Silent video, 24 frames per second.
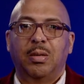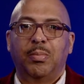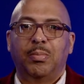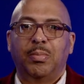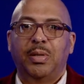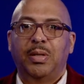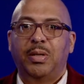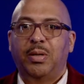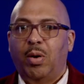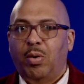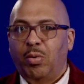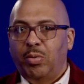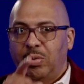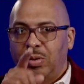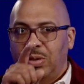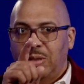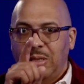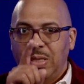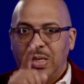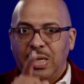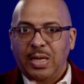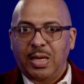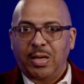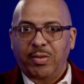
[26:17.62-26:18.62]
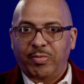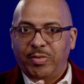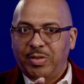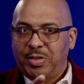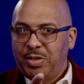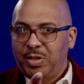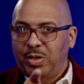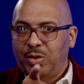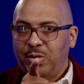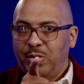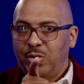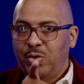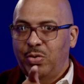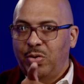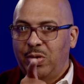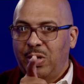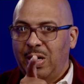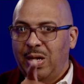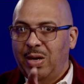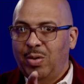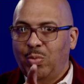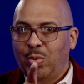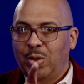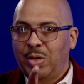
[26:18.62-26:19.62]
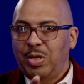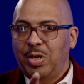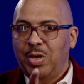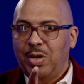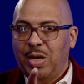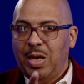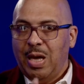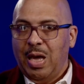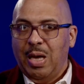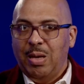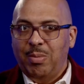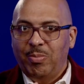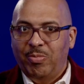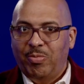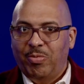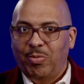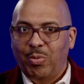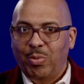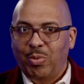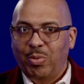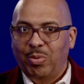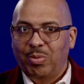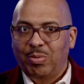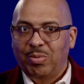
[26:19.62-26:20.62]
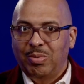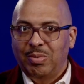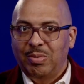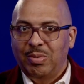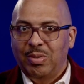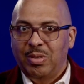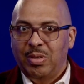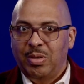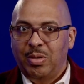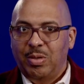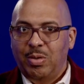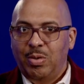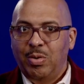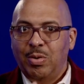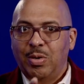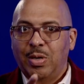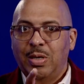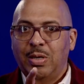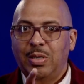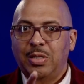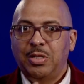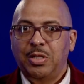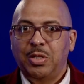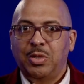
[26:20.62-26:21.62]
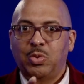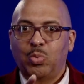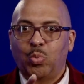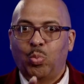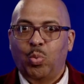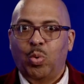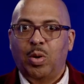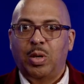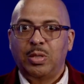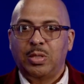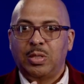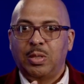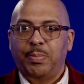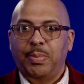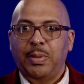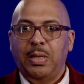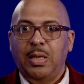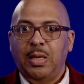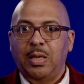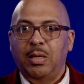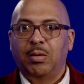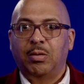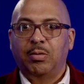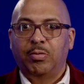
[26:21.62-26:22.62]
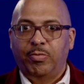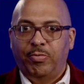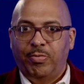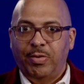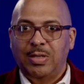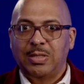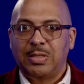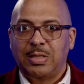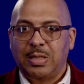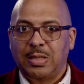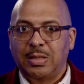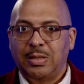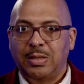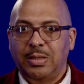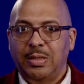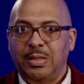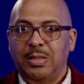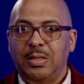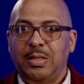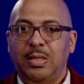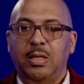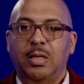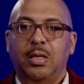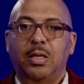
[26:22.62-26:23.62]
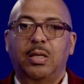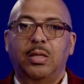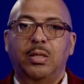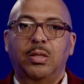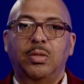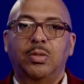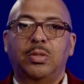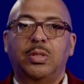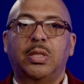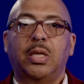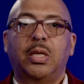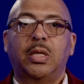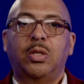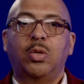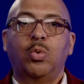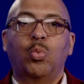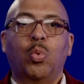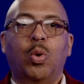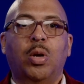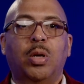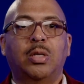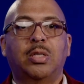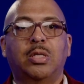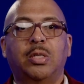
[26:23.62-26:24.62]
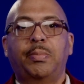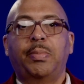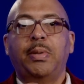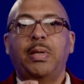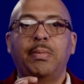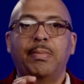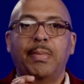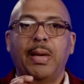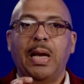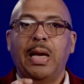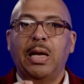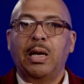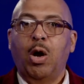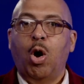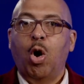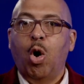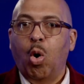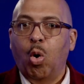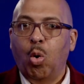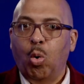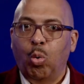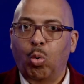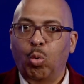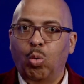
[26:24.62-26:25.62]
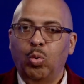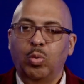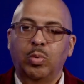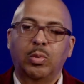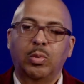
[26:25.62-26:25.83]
But don't leave until you get what you came for. You didn't just want to be healed physically. You said you wanted to be made whole.